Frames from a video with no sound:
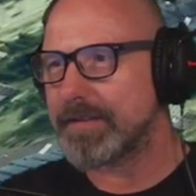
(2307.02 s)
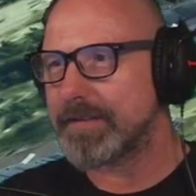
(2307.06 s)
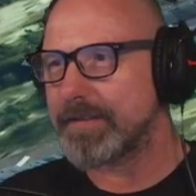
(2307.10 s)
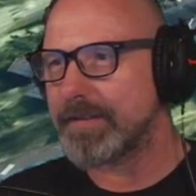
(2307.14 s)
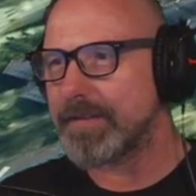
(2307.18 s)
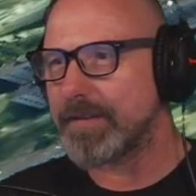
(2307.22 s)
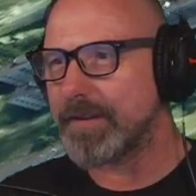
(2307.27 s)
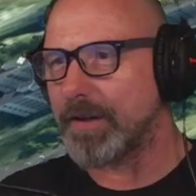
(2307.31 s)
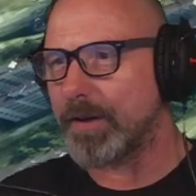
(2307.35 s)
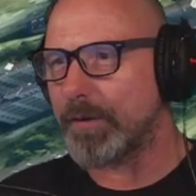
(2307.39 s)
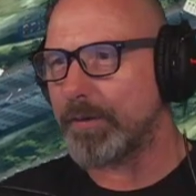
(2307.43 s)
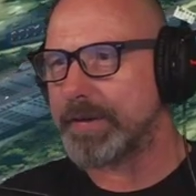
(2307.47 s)

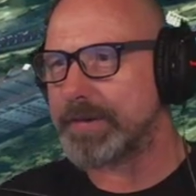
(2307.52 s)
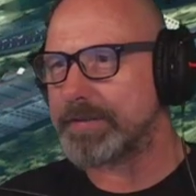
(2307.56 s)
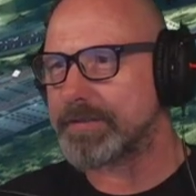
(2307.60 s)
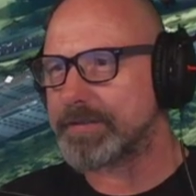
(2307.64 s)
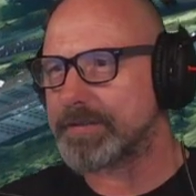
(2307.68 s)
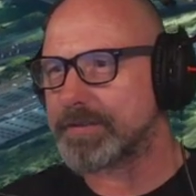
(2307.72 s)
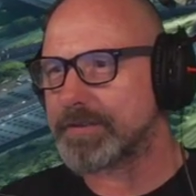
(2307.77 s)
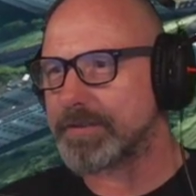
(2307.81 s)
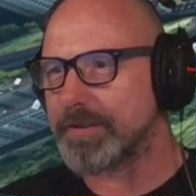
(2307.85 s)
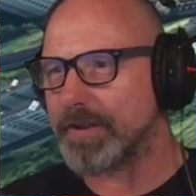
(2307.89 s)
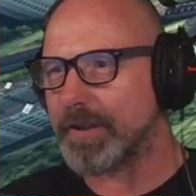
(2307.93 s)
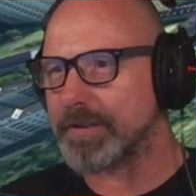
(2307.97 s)
No,
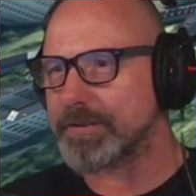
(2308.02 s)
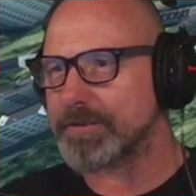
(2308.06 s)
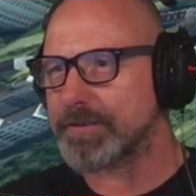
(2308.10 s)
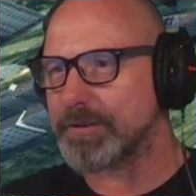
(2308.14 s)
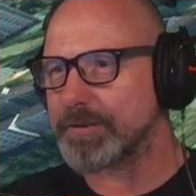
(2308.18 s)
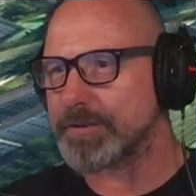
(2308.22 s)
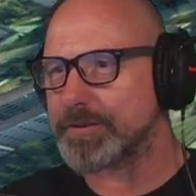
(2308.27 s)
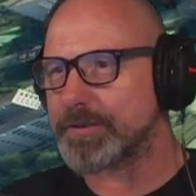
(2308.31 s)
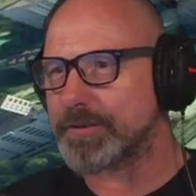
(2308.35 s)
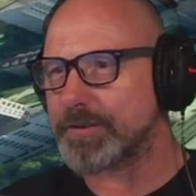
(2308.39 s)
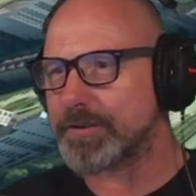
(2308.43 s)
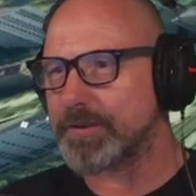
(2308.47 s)
it's not,
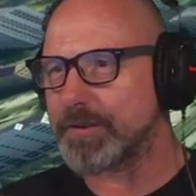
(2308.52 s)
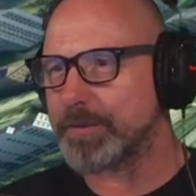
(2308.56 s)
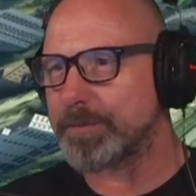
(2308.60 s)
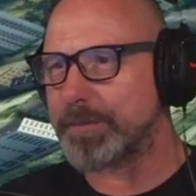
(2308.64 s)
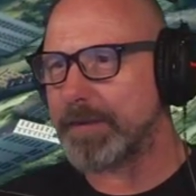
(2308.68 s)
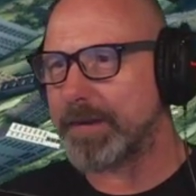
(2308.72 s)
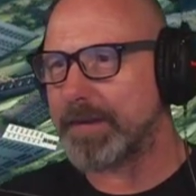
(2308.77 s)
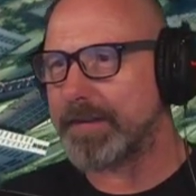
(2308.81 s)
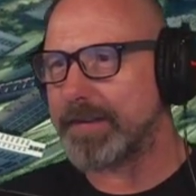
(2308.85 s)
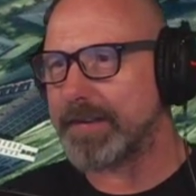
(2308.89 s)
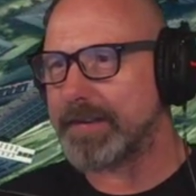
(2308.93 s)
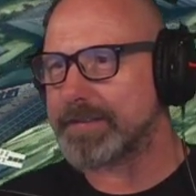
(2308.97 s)
you
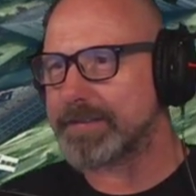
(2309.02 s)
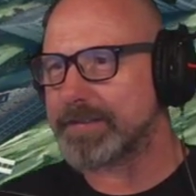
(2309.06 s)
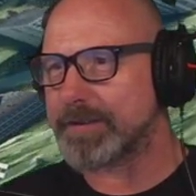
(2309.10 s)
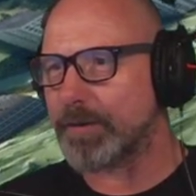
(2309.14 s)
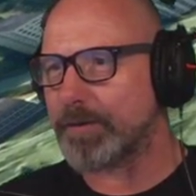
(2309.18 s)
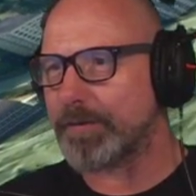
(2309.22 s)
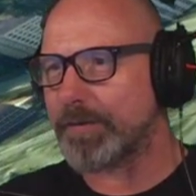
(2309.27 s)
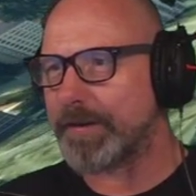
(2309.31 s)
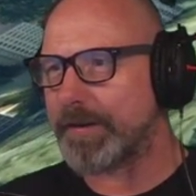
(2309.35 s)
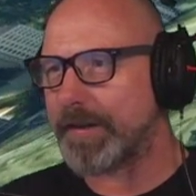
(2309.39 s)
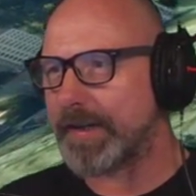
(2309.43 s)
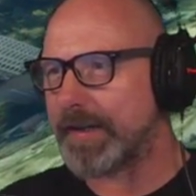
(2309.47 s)
stupid, it's
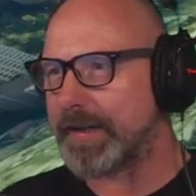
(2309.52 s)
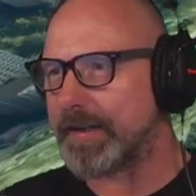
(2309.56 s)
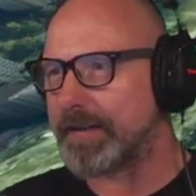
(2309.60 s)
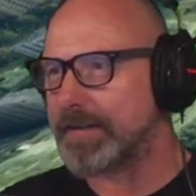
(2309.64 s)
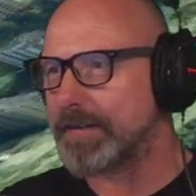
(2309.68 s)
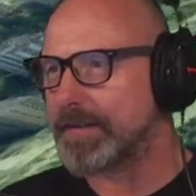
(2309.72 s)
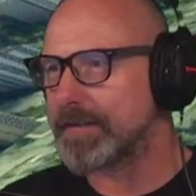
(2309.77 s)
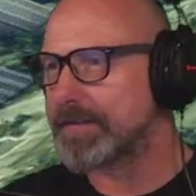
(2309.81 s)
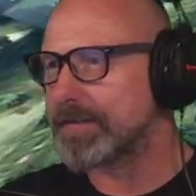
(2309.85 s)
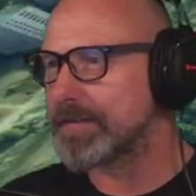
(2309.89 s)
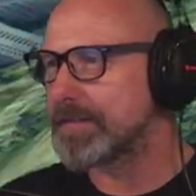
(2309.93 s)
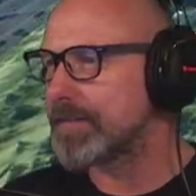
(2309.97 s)
over here.
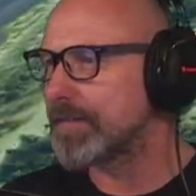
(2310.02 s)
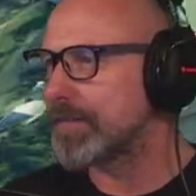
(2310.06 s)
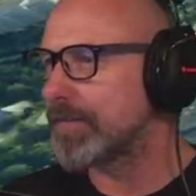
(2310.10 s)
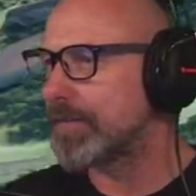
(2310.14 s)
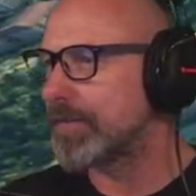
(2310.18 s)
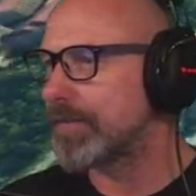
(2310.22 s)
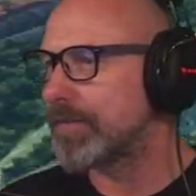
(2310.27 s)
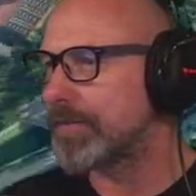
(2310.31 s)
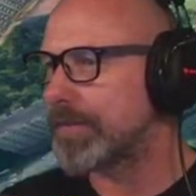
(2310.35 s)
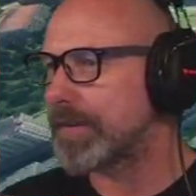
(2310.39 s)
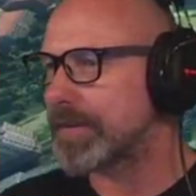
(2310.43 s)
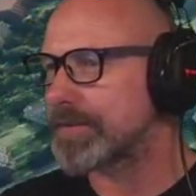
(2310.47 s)

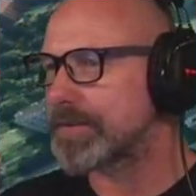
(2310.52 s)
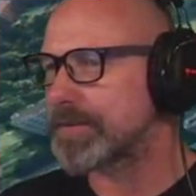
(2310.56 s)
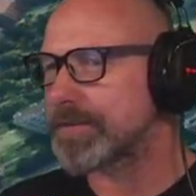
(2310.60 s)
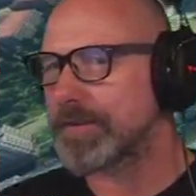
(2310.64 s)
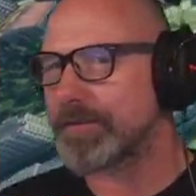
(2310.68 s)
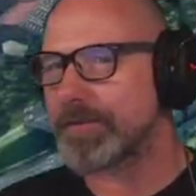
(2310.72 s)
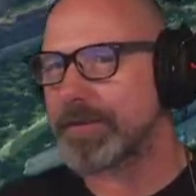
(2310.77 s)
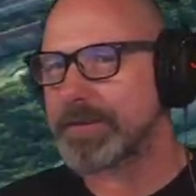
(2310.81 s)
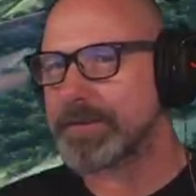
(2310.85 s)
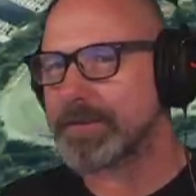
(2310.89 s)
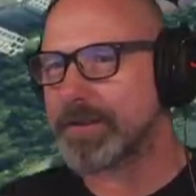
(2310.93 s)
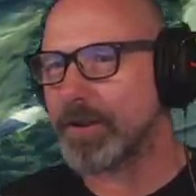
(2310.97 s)
Where's
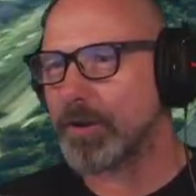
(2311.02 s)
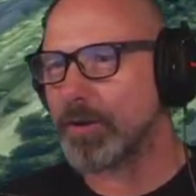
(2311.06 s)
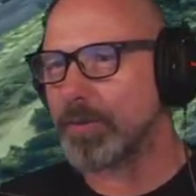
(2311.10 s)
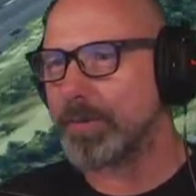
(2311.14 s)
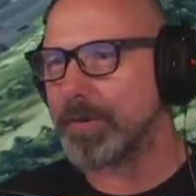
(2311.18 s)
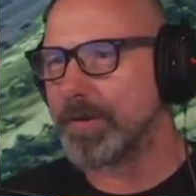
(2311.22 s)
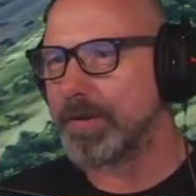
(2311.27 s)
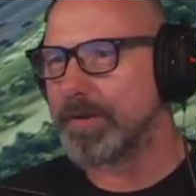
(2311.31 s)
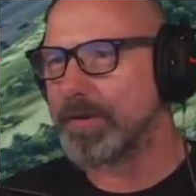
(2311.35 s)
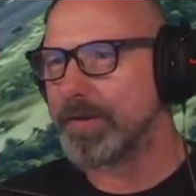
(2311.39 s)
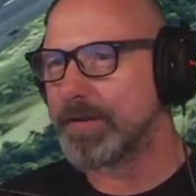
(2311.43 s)
Globen?